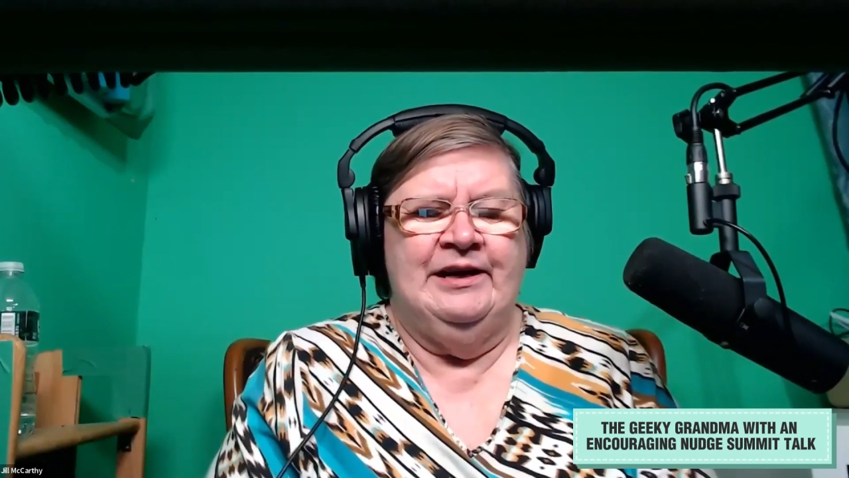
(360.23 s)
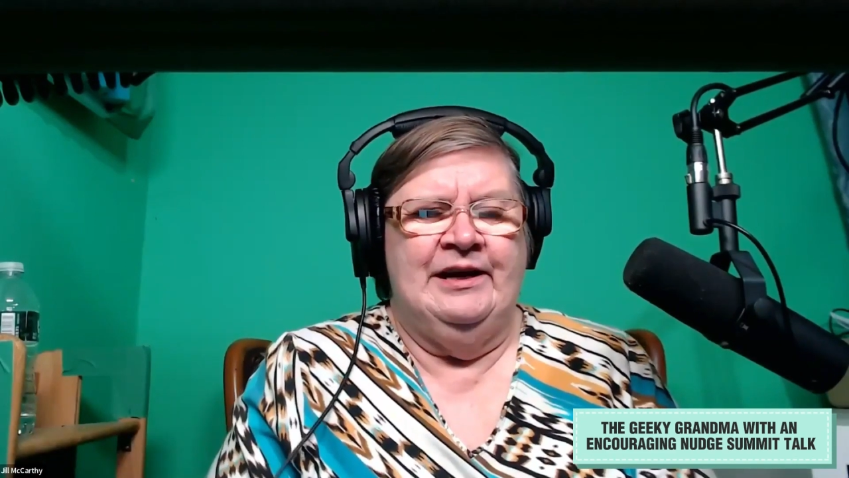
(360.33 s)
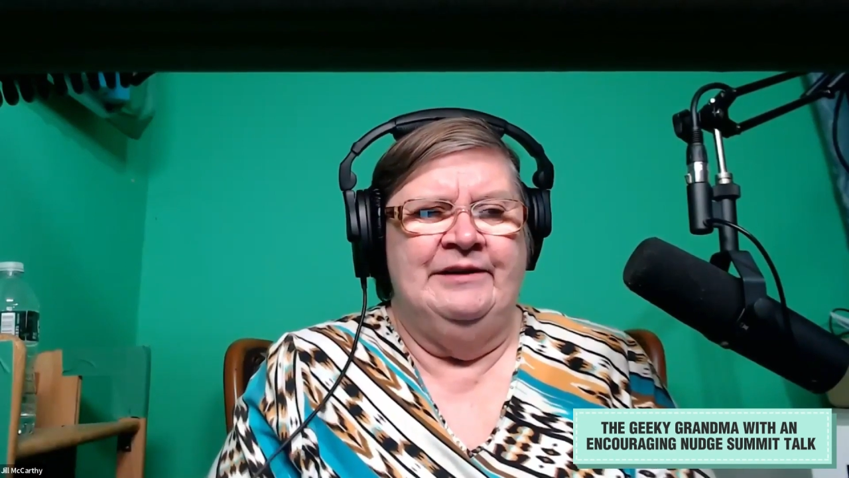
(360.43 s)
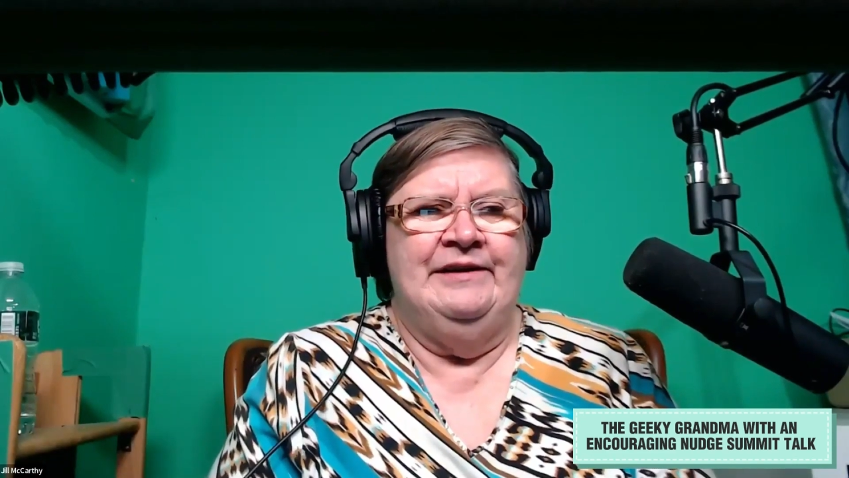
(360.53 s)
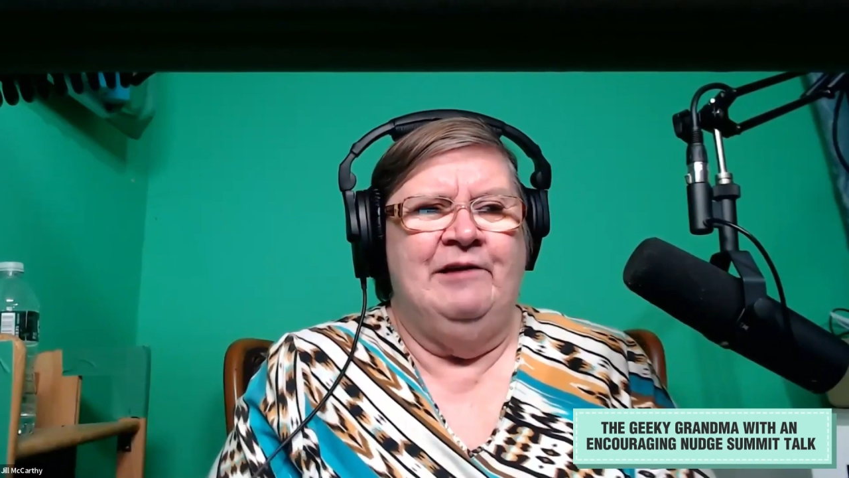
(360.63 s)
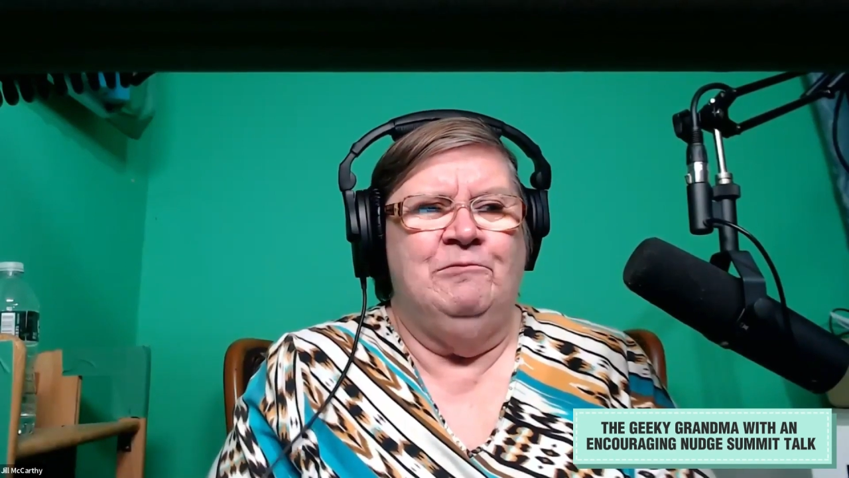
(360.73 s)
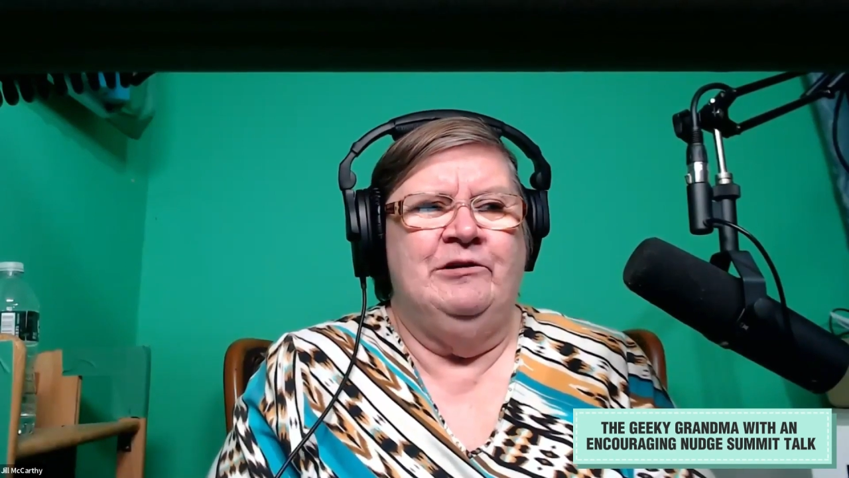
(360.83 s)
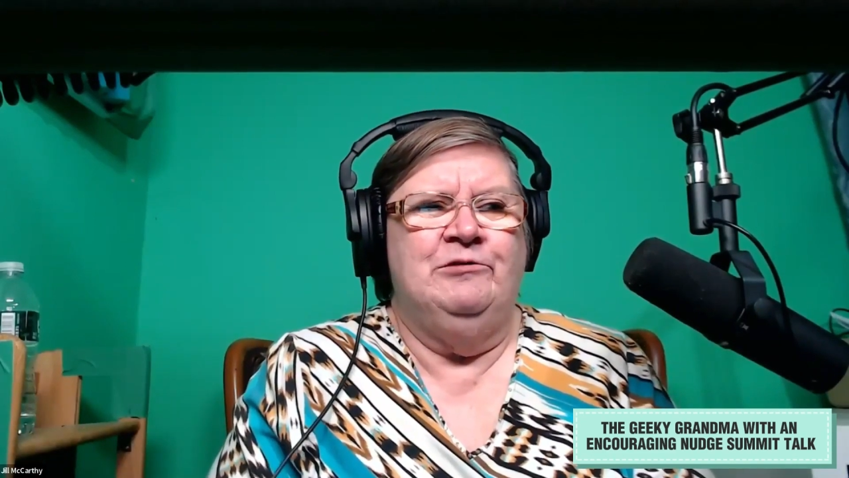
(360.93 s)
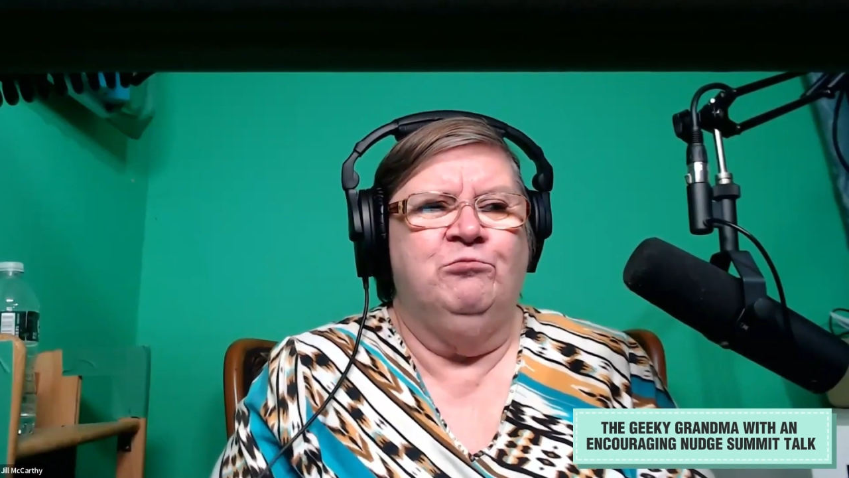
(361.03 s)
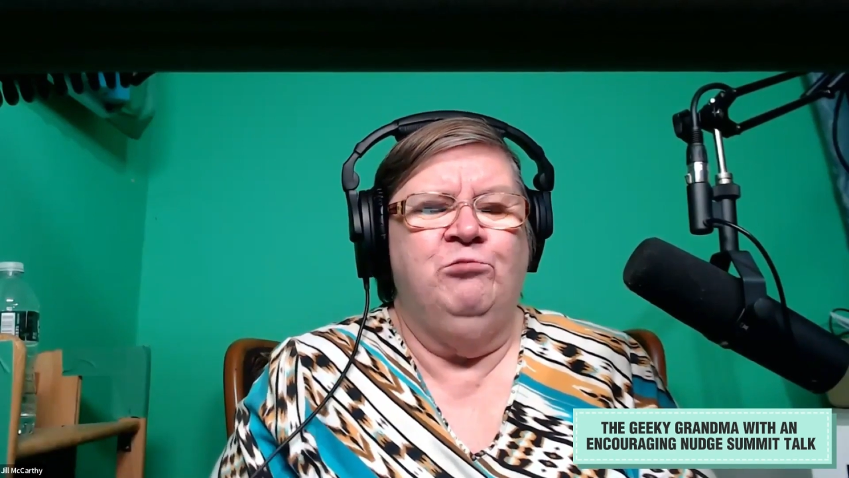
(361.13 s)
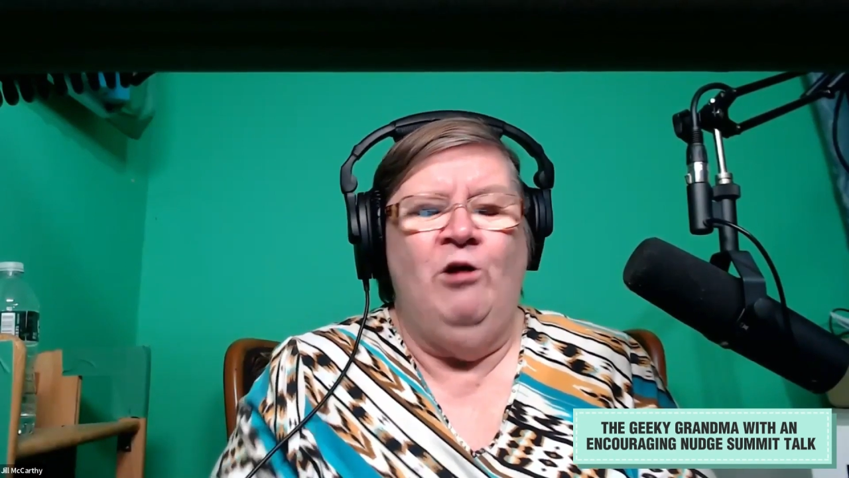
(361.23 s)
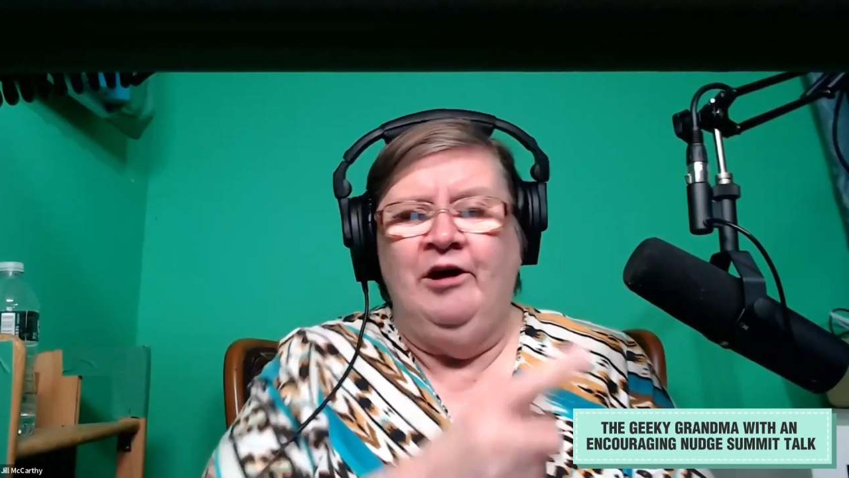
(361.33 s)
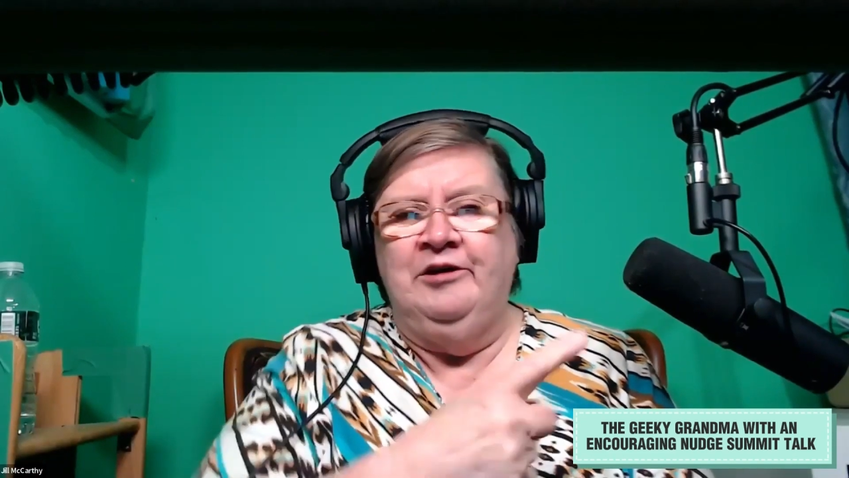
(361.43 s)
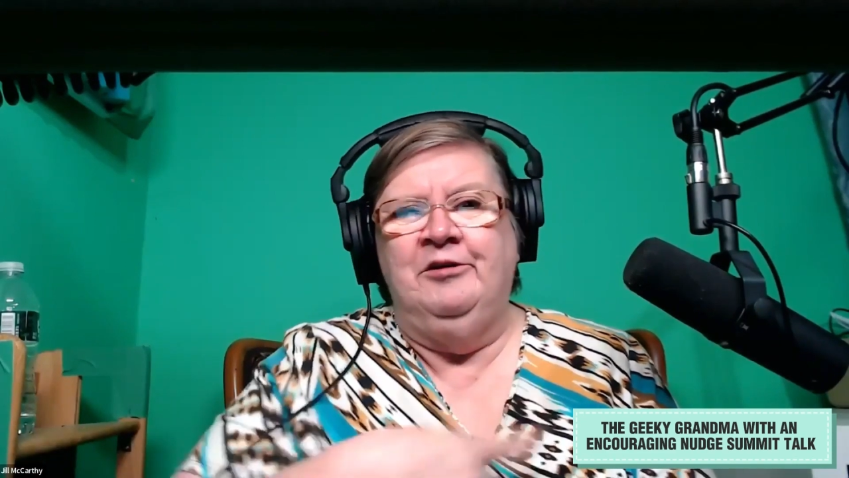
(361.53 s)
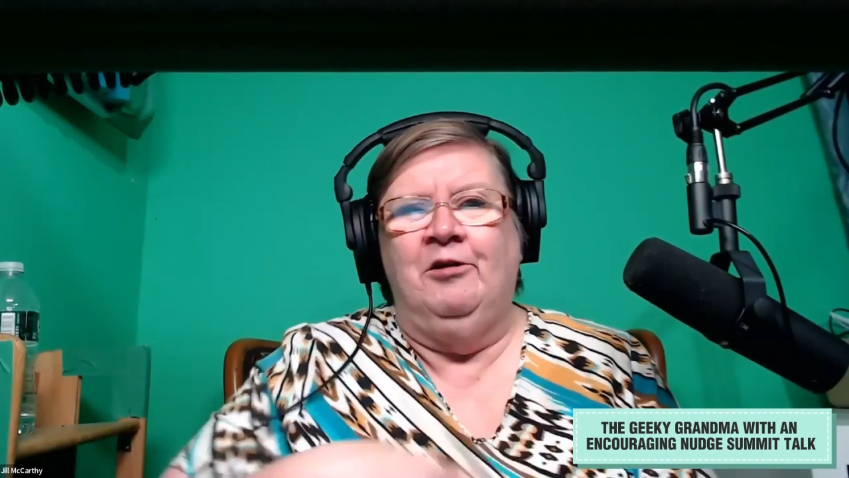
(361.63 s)
and they would
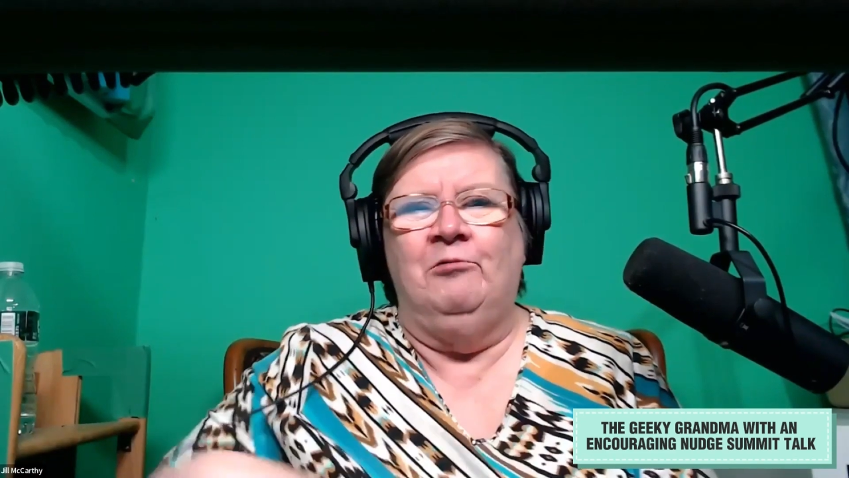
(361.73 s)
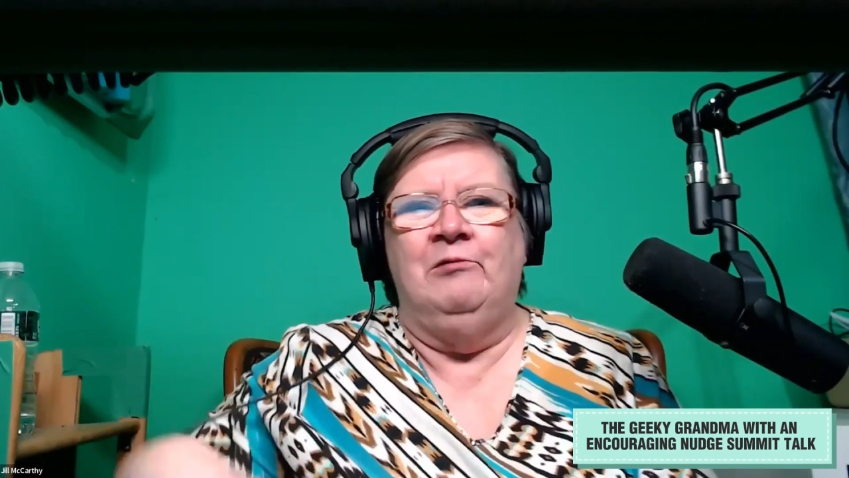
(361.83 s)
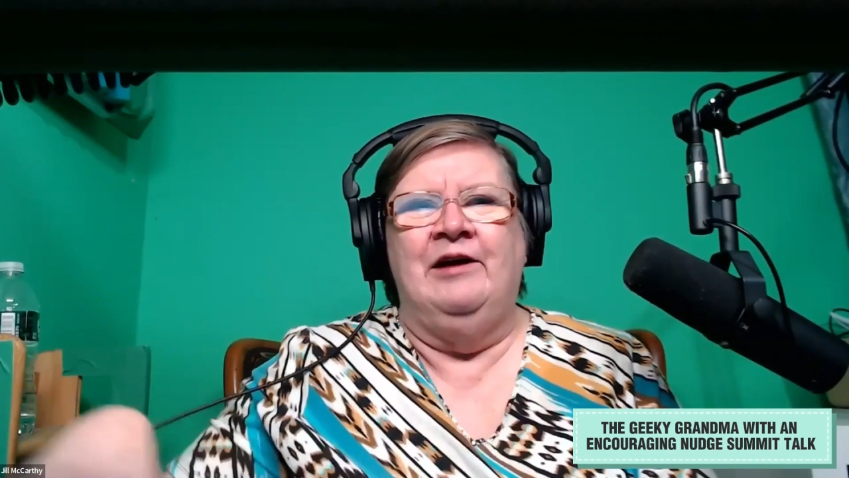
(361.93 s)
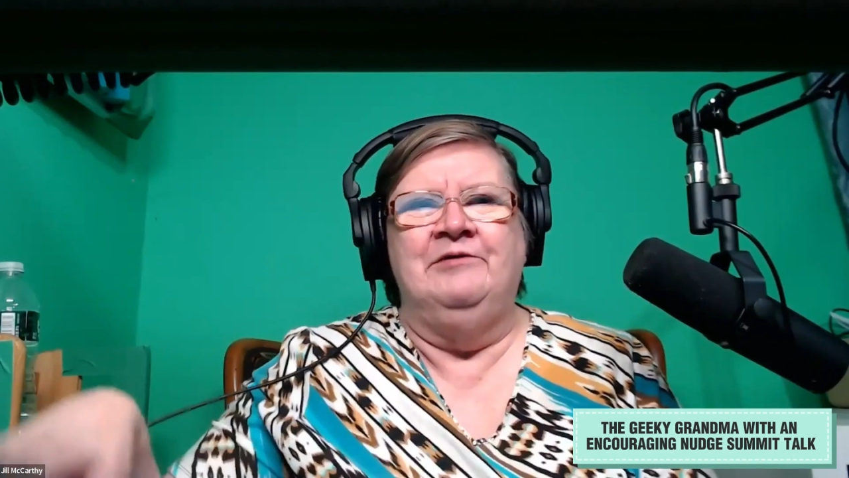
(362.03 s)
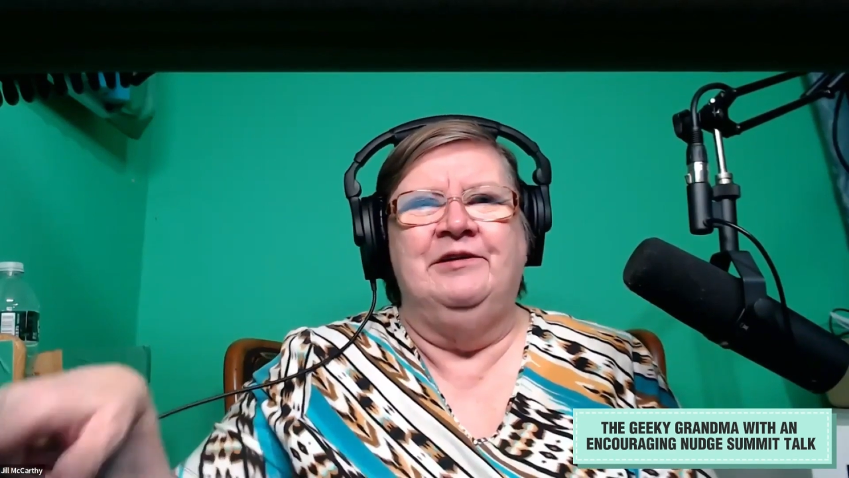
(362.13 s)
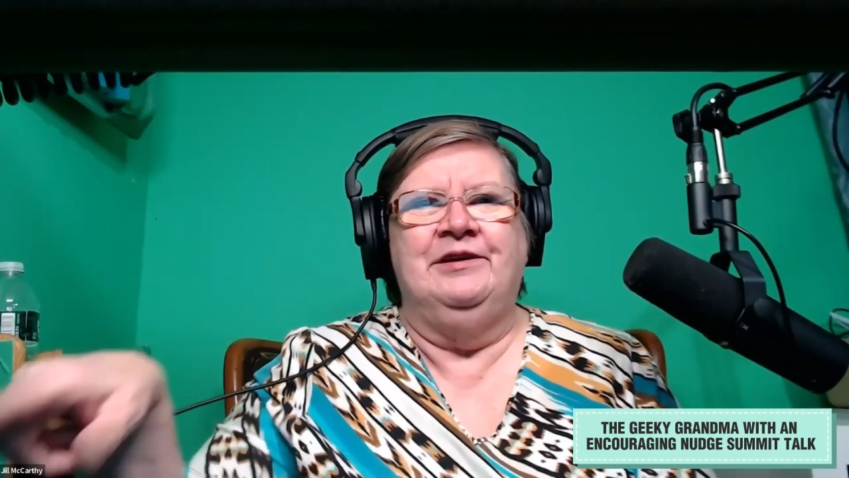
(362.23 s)
run around the